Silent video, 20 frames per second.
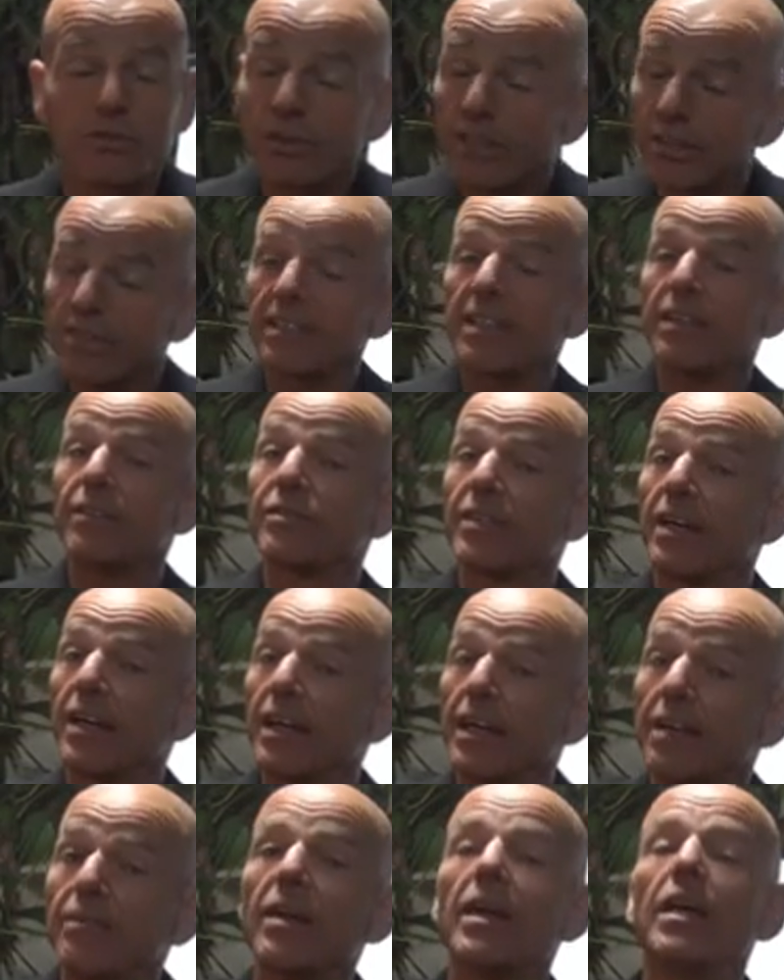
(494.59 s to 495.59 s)
So you save
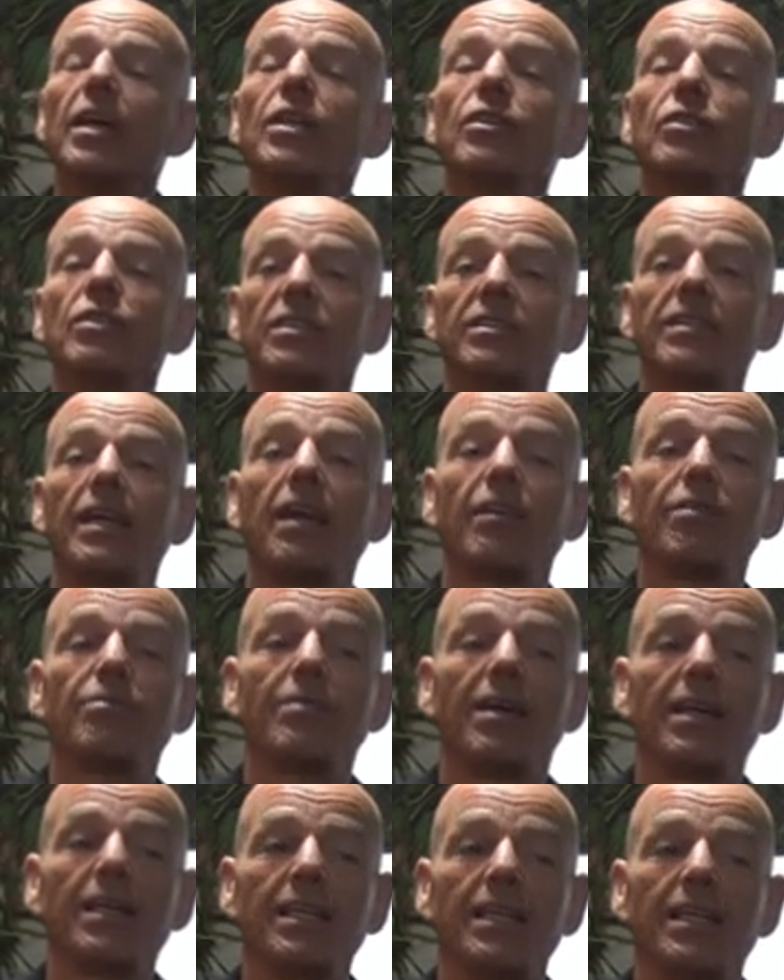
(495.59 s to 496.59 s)
time, you save
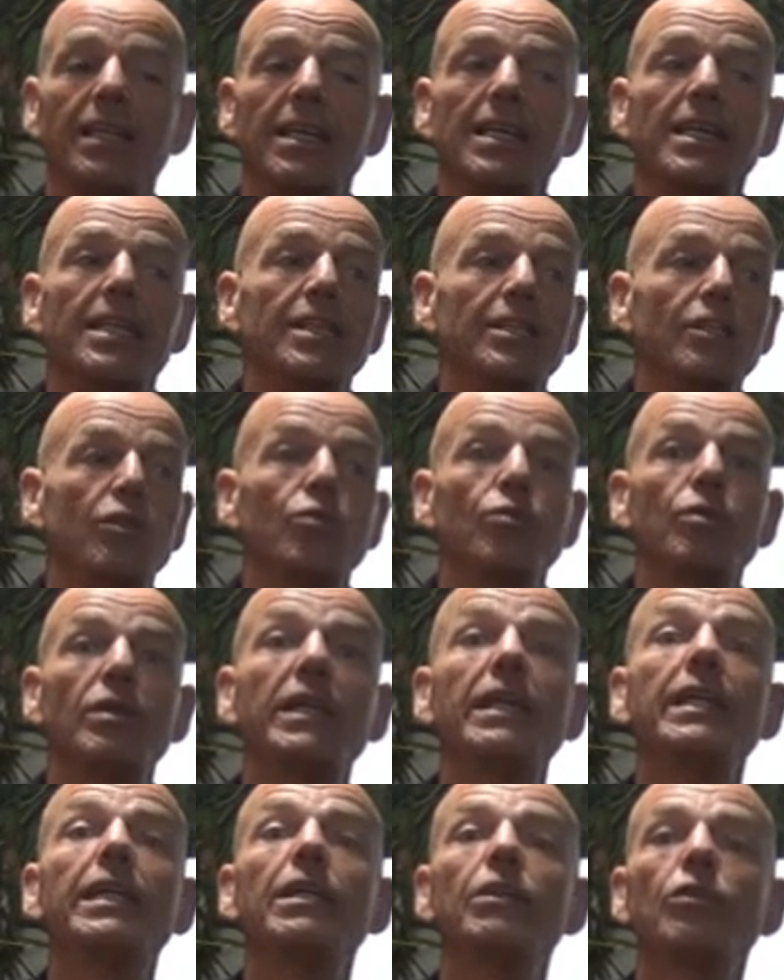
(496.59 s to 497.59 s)
money, you
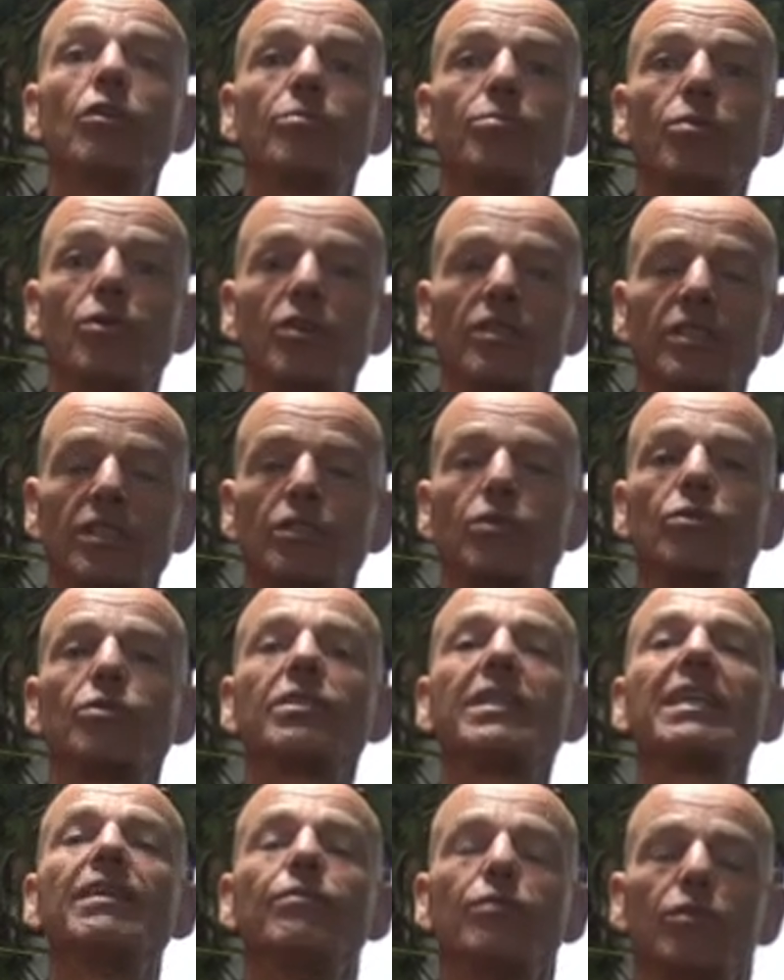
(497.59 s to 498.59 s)
heal your body, you
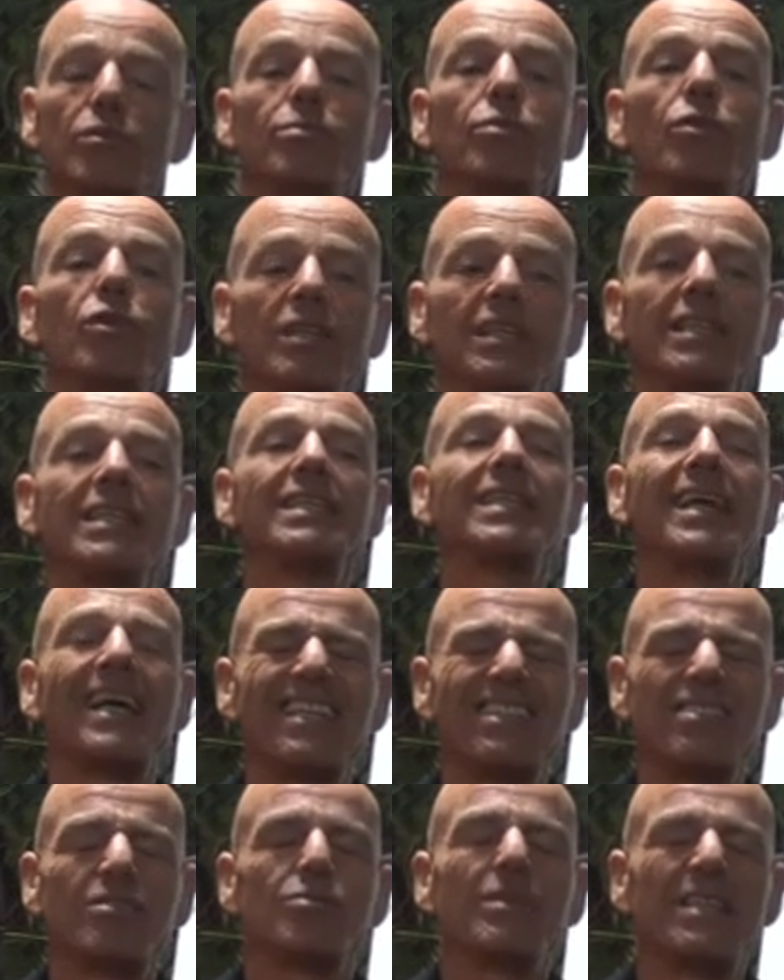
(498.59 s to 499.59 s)
give your body a
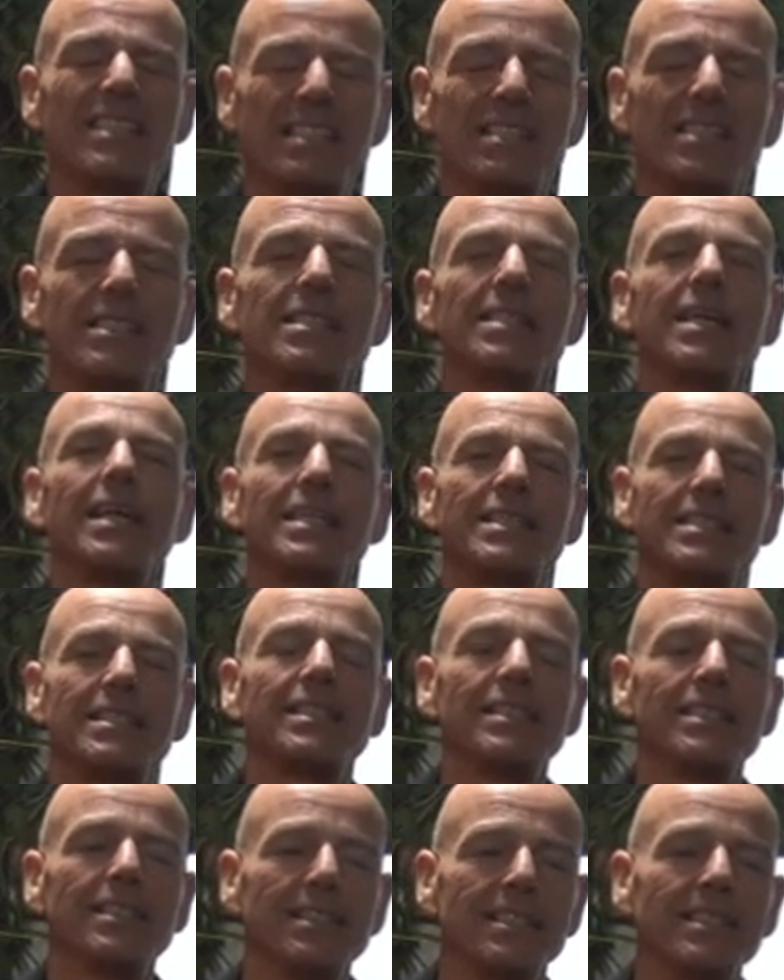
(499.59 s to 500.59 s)
nice rest, a nice
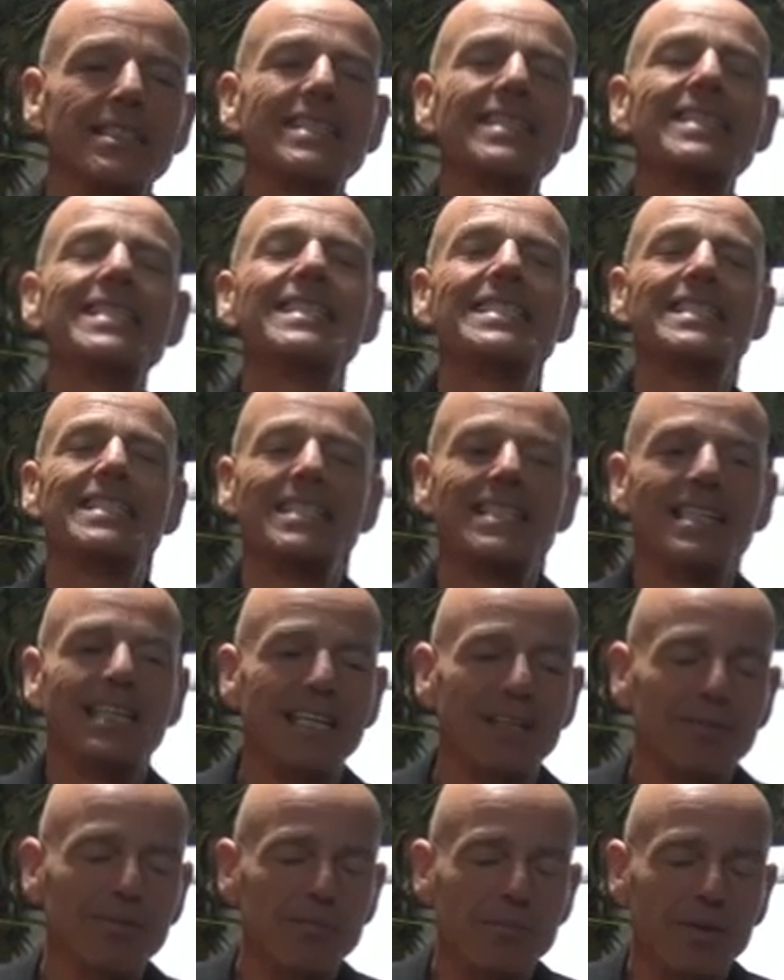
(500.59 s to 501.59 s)
little
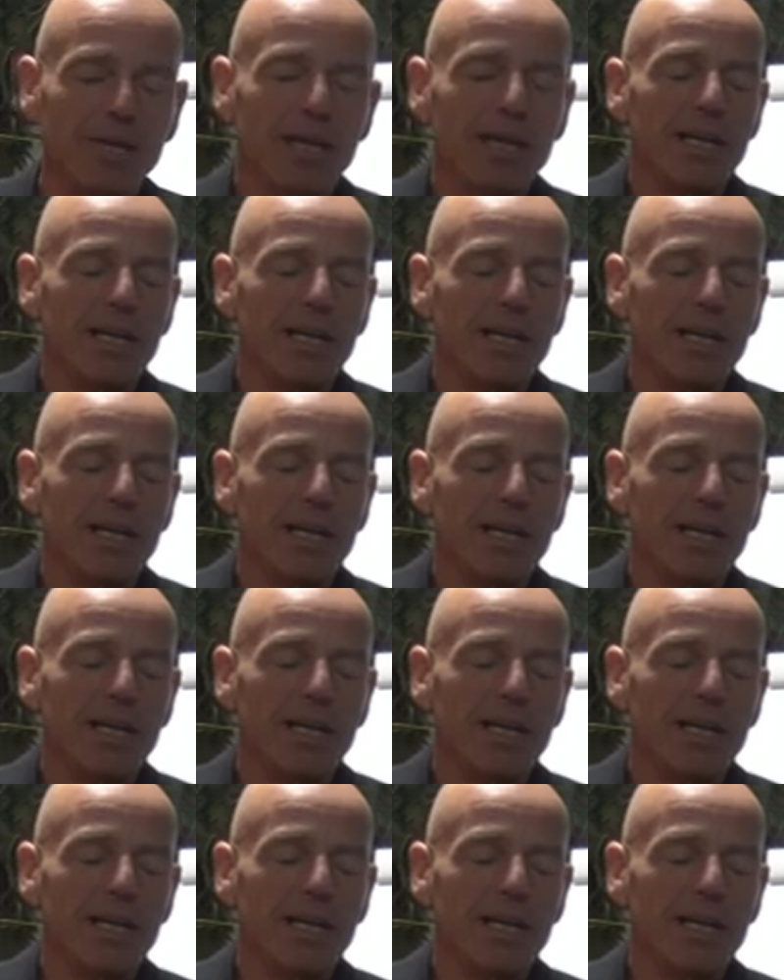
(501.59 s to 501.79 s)
cleansing,